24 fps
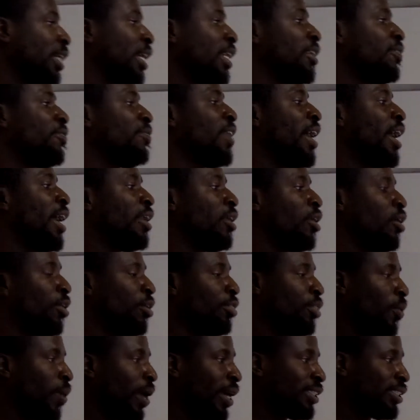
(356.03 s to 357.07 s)
and if not
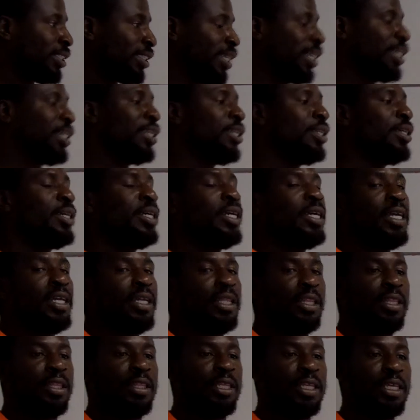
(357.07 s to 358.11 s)
otherwise stated,
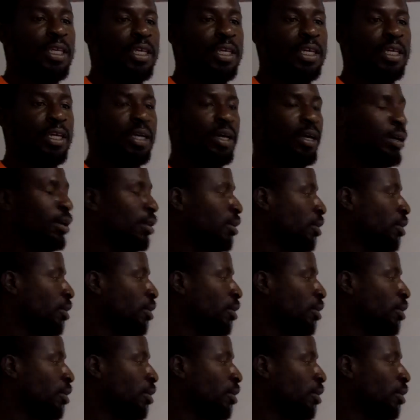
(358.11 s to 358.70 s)
the